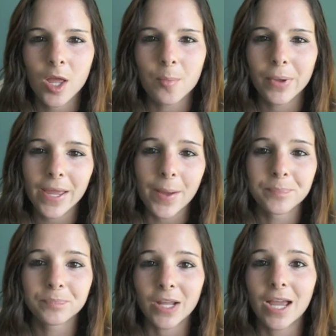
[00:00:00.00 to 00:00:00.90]
But yeah,
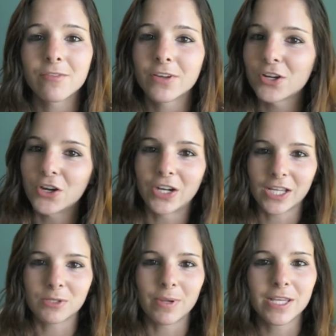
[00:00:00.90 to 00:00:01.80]
I have VidCon
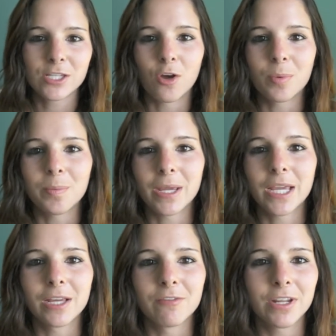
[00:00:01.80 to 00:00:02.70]
next week so I'll be
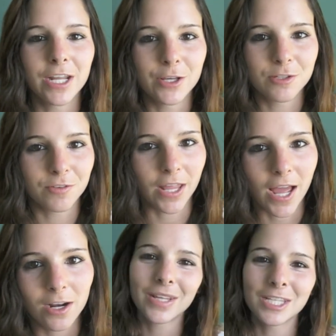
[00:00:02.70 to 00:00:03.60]
making videos for
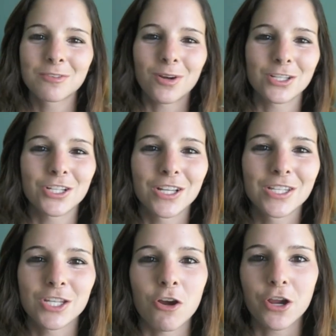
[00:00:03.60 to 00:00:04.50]
that. Thanks for watching.
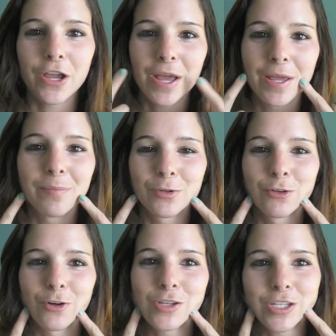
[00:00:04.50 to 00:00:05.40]
Sorry, I am
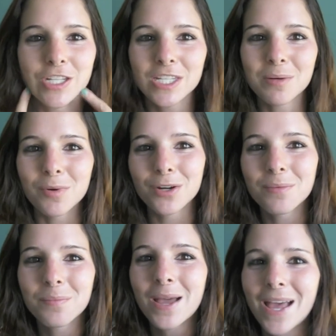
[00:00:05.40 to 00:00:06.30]
grossly sunburnt.
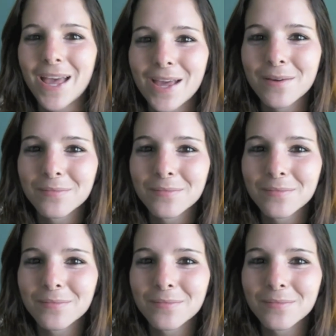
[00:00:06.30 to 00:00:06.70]
Bye!